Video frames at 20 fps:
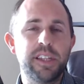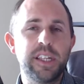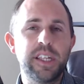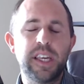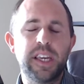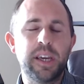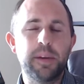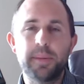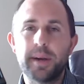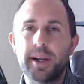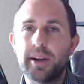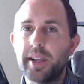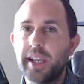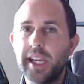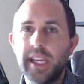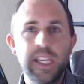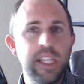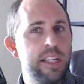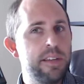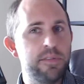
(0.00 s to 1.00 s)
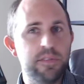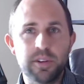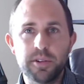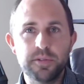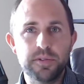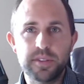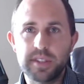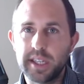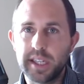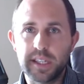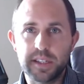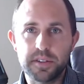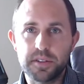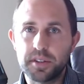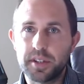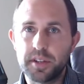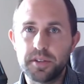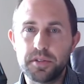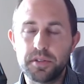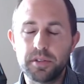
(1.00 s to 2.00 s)
thinking about any of those things
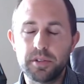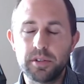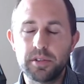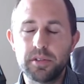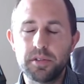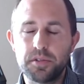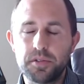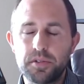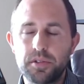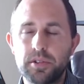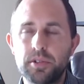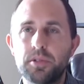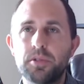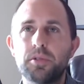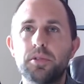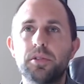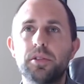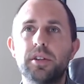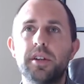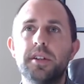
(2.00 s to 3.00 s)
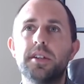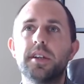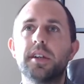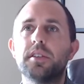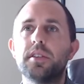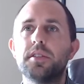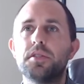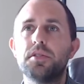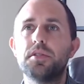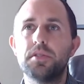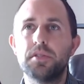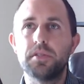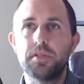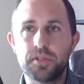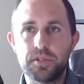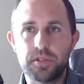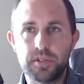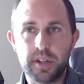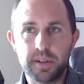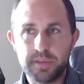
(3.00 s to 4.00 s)
because they're so addicted to the
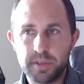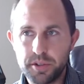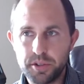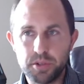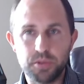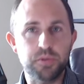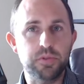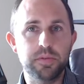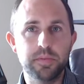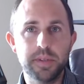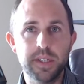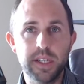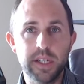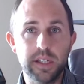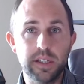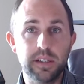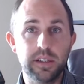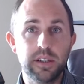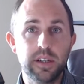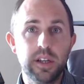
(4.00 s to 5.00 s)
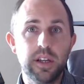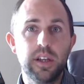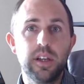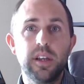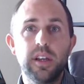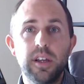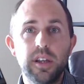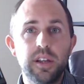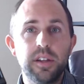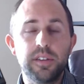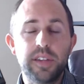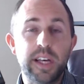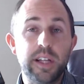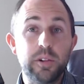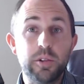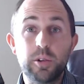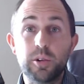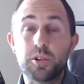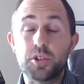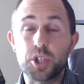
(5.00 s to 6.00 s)
stuff on social media
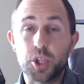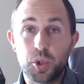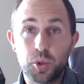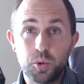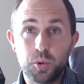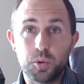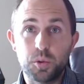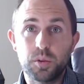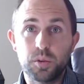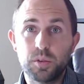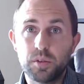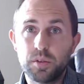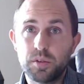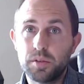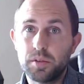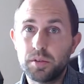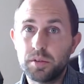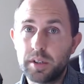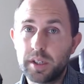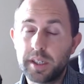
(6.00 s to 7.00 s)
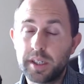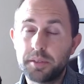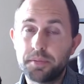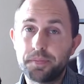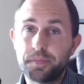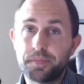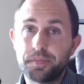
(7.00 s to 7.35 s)
that looks cool, right?